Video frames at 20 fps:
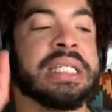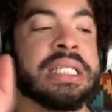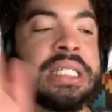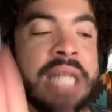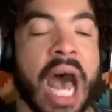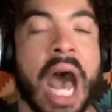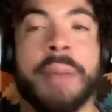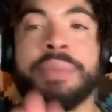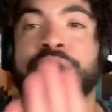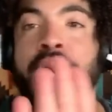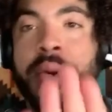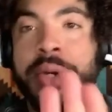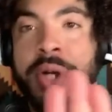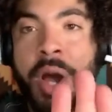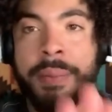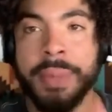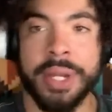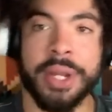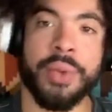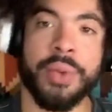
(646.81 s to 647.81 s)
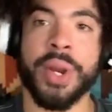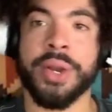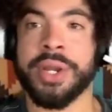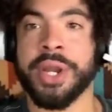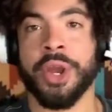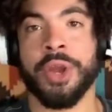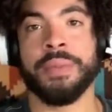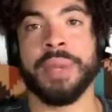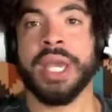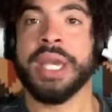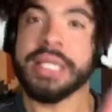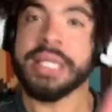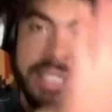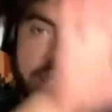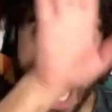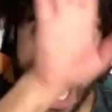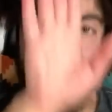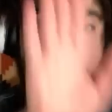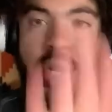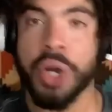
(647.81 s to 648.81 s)
Stop, don't come anywhere near me.
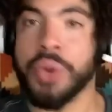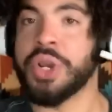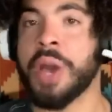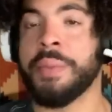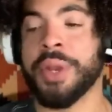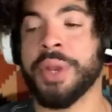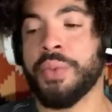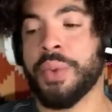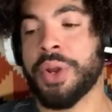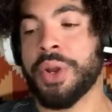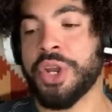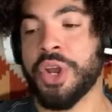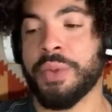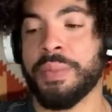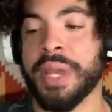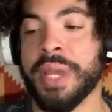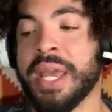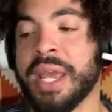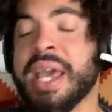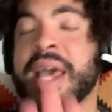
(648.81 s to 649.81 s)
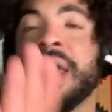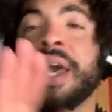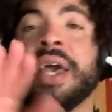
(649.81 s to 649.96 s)
Stop, don't come anywhere near me."